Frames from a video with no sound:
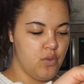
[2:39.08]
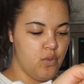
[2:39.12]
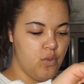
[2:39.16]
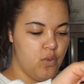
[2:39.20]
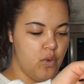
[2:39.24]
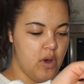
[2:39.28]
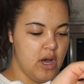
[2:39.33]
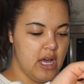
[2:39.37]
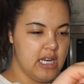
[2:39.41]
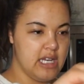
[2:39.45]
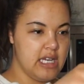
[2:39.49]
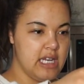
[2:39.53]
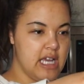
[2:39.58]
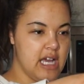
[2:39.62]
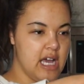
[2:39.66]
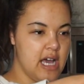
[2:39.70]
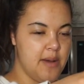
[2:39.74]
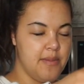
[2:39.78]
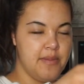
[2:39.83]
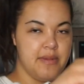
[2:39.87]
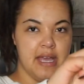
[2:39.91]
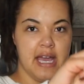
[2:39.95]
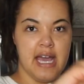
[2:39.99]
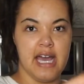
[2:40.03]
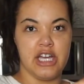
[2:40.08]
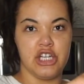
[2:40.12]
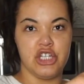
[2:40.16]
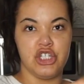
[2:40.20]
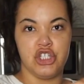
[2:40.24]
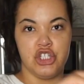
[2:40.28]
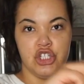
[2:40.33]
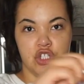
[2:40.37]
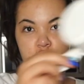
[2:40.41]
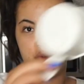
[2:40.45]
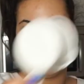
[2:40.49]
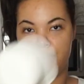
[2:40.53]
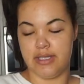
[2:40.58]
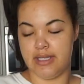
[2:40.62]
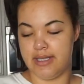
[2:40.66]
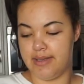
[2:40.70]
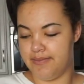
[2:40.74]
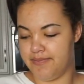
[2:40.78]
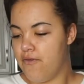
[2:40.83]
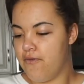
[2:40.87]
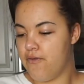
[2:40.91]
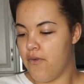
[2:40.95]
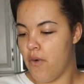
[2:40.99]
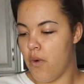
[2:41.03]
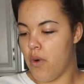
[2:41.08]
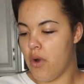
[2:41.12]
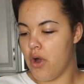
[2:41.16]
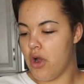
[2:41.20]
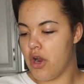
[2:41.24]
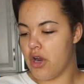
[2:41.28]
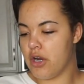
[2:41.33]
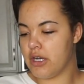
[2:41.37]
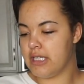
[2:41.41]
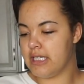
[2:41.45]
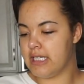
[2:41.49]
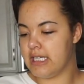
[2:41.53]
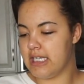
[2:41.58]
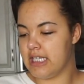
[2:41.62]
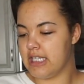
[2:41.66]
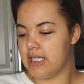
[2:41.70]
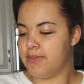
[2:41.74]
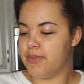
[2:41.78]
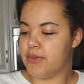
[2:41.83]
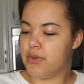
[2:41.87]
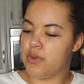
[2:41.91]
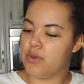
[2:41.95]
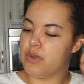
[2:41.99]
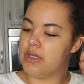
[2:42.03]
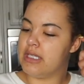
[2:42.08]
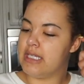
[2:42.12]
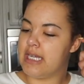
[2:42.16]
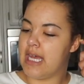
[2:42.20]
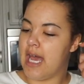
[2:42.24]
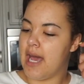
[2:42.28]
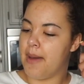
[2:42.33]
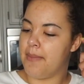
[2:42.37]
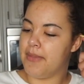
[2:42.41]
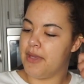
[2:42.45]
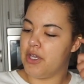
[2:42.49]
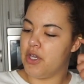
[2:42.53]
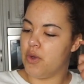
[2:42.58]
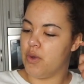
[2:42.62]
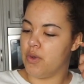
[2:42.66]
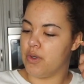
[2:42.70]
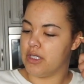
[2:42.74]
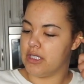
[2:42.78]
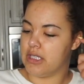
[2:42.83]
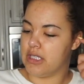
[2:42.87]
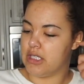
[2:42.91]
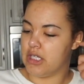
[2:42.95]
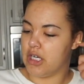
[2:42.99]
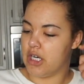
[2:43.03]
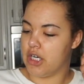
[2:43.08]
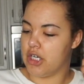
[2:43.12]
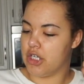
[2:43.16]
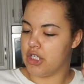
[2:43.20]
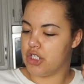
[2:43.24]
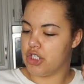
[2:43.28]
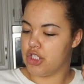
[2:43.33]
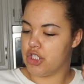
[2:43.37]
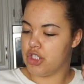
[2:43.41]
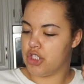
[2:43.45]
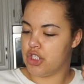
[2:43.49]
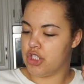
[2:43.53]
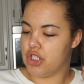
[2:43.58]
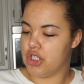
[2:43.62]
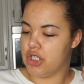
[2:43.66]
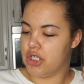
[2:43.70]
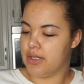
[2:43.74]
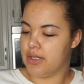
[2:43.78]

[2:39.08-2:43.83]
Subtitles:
1 cup cashews. 4 teaspoons tapioca starch.